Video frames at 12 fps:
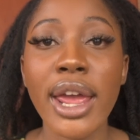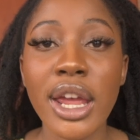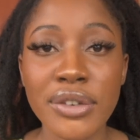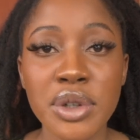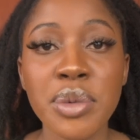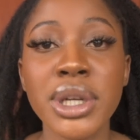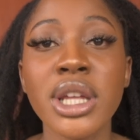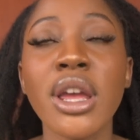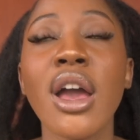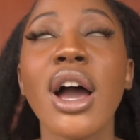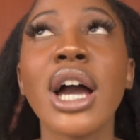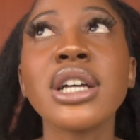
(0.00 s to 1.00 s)

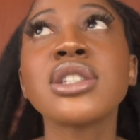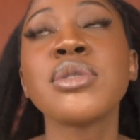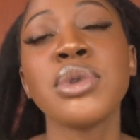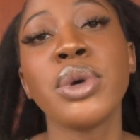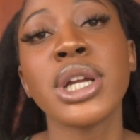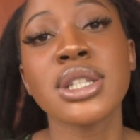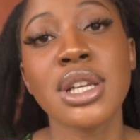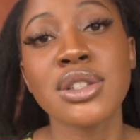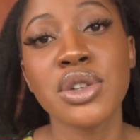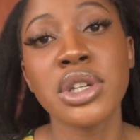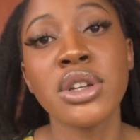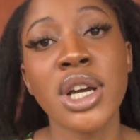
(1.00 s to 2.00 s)
Everybody has to be wearing
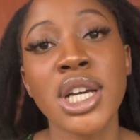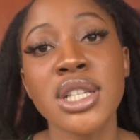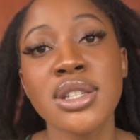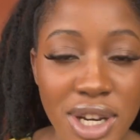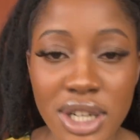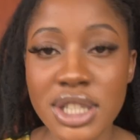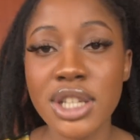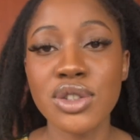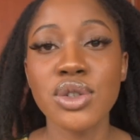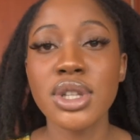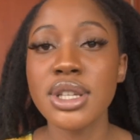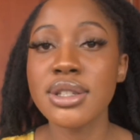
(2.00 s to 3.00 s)
sunscreen, you guys. Now let's get
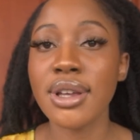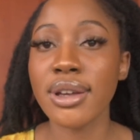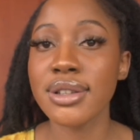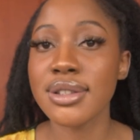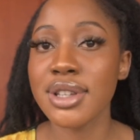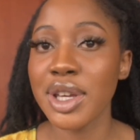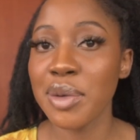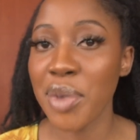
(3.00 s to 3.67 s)
into the science-y